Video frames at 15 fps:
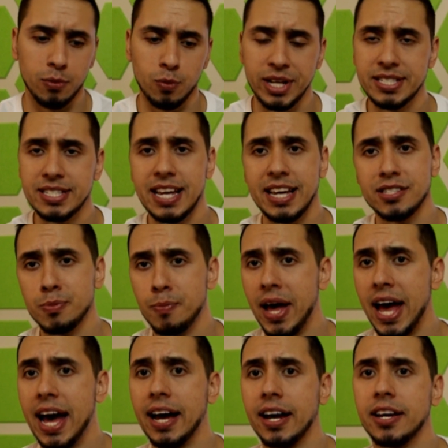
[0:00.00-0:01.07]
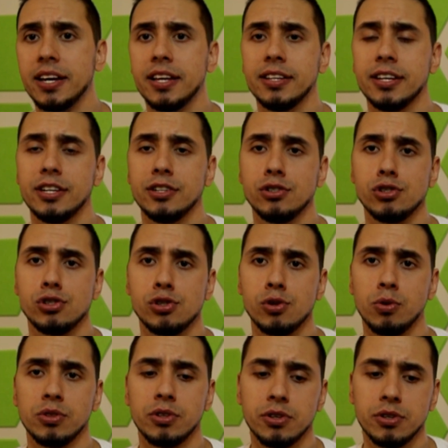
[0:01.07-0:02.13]
Wednesday as back and then
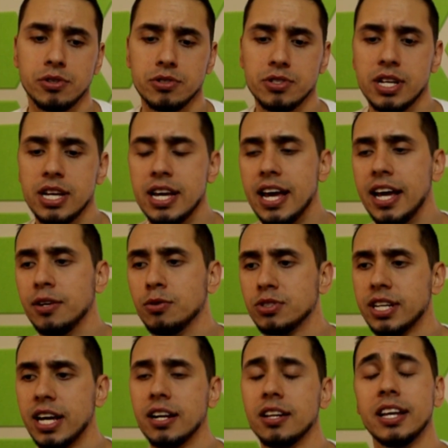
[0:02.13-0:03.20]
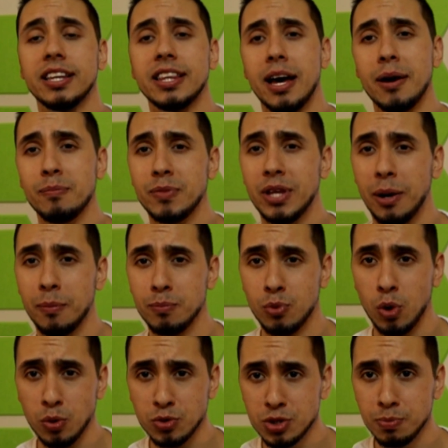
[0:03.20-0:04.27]
shoulders. And it was kind of like that
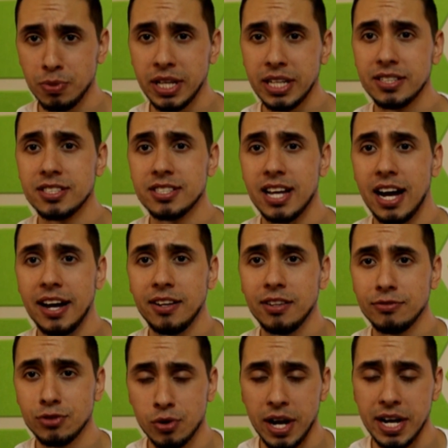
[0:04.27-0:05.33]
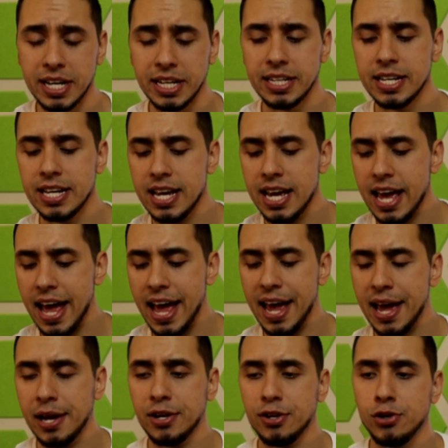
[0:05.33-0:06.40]
bro split style of training.
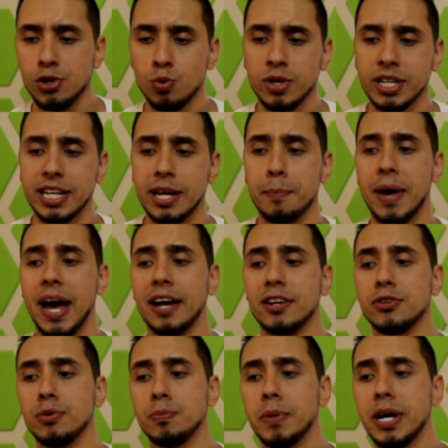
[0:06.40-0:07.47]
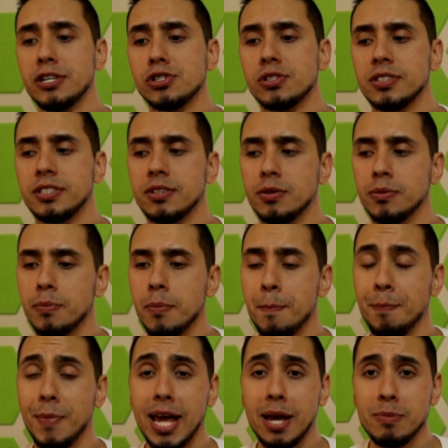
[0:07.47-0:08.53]
And you wouldn't get back to bench until
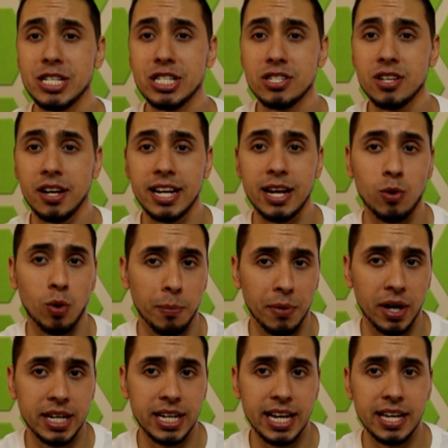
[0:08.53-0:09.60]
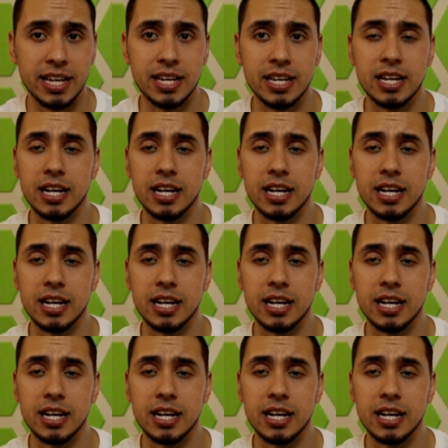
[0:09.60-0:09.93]
maybe Sunday or a Monday,